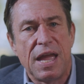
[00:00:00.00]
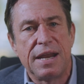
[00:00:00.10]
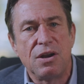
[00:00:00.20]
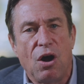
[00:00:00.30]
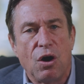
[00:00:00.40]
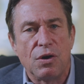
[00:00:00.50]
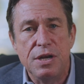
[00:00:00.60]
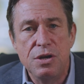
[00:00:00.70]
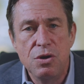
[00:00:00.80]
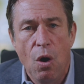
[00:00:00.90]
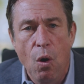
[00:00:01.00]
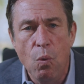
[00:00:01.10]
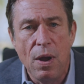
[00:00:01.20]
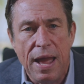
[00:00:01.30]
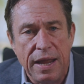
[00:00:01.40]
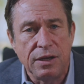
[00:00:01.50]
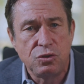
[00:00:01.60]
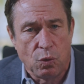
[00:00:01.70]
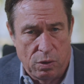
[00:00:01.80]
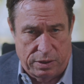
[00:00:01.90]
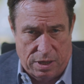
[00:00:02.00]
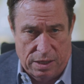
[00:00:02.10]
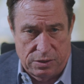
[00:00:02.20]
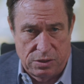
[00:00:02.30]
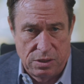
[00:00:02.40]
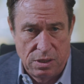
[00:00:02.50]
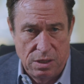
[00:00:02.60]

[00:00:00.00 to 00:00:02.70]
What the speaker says: and are in no way shortcuts.